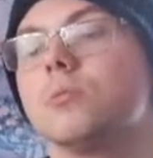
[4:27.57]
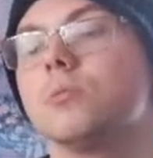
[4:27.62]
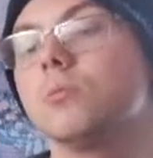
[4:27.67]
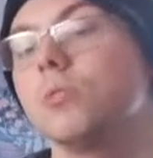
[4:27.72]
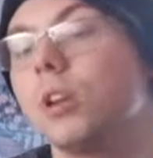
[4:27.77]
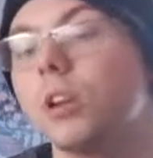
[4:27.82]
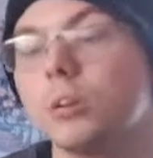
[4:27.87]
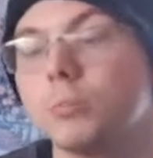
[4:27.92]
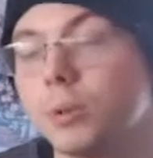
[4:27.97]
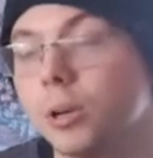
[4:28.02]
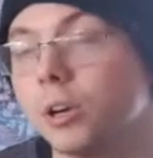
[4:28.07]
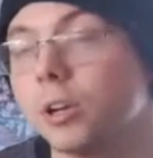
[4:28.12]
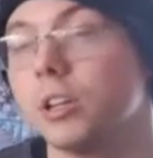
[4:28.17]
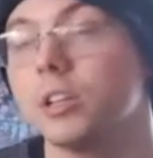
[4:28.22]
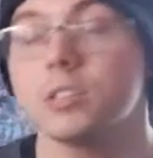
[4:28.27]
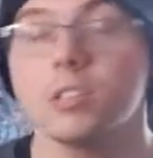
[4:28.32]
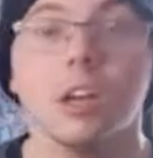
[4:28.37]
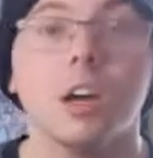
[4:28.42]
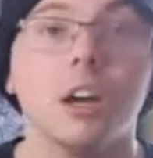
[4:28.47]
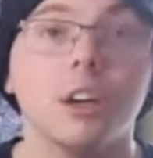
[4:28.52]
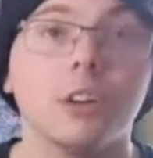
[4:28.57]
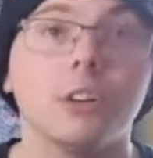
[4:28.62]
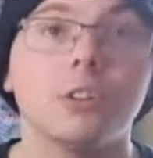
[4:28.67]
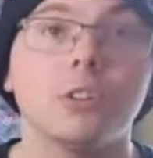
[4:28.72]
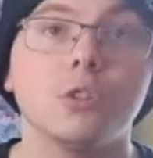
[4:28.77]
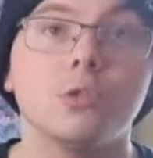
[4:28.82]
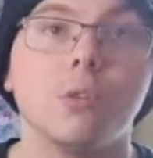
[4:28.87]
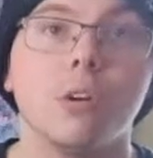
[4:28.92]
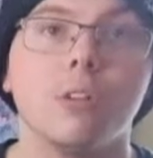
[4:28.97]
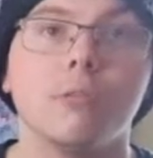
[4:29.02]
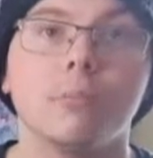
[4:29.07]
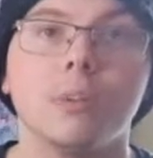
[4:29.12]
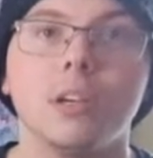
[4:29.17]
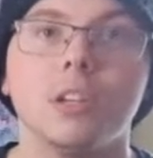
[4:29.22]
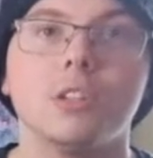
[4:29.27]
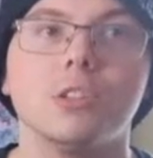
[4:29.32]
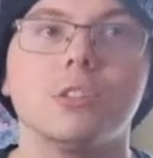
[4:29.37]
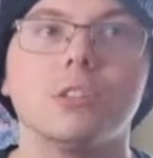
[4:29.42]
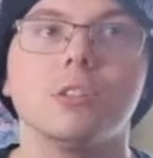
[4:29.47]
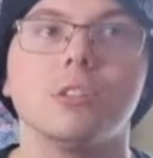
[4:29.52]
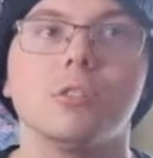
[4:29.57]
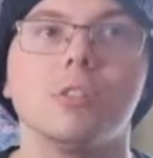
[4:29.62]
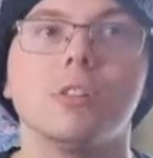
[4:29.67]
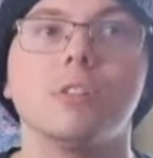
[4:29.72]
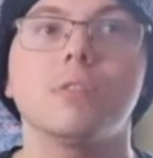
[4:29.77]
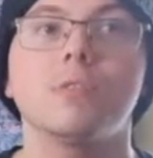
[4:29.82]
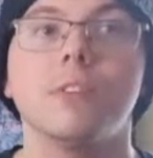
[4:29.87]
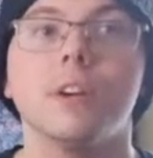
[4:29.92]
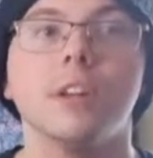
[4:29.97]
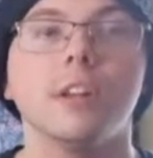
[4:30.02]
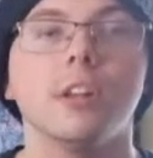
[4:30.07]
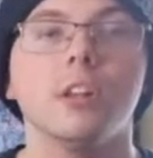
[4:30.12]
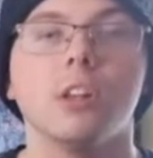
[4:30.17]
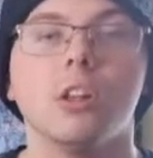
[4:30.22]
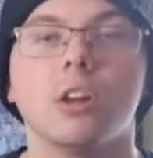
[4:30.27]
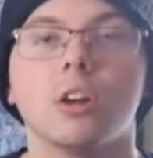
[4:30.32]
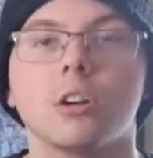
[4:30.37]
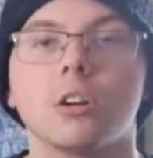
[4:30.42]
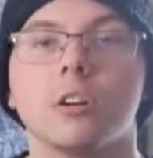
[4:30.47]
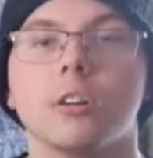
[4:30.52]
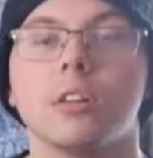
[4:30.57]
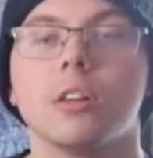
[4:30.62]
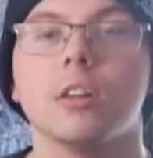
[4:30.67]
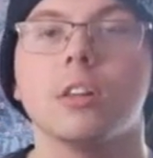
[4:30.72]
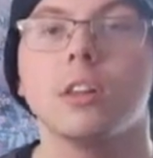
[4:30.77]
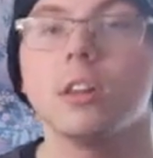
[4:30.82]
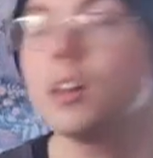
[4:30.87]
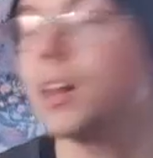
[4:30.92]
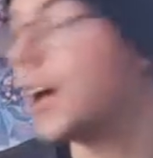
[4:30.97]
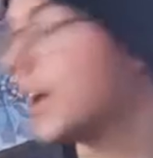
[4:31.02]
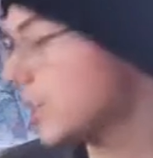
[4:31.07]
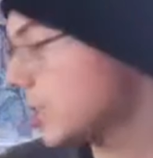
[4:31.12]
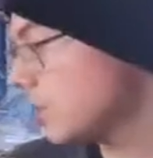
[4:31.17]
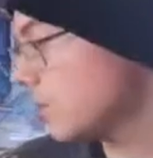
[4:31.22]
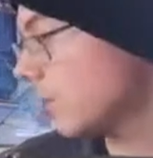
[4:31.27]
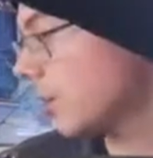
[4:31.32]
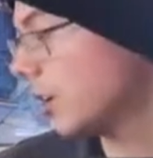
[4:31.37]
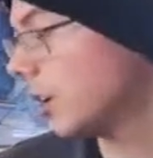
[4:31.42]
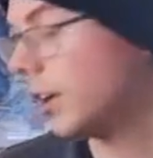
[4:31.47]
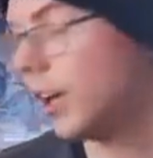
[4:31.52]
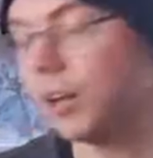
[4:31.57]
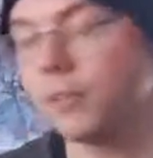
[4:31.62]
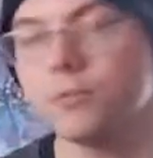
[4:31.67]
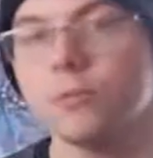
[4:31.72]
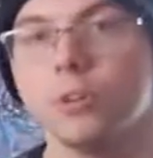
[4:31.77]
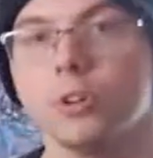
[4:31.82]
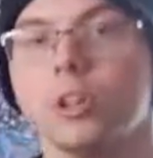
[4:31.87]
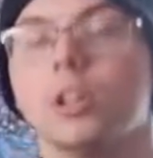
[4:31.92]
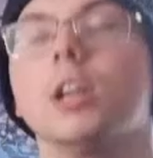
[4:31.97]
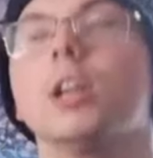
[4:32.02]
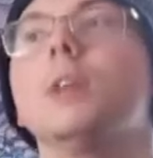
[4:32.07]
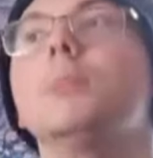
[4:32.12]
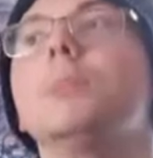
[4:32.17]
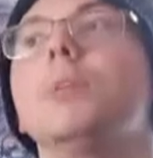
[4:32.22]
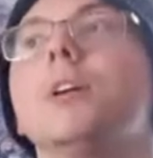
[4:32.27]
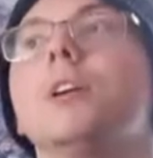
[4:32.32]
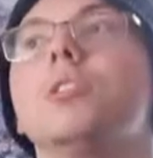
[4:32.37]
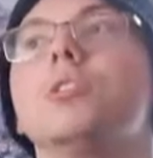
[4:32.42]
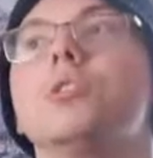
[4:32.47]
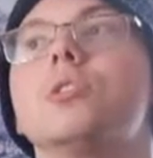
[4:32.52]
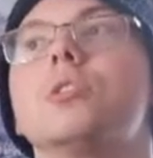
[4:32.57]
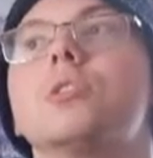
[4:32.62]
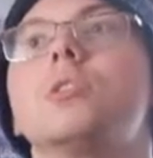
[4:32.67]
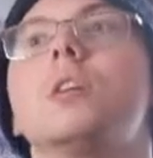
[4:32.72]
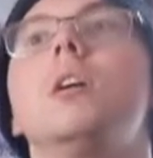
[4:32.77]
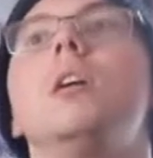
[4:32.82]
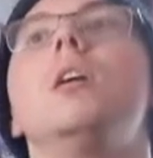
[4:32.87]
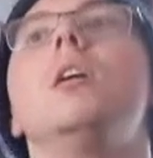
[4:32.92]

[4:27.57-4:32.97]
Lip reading: 112 pages, so it is fairly longer than the last one at 48 pages.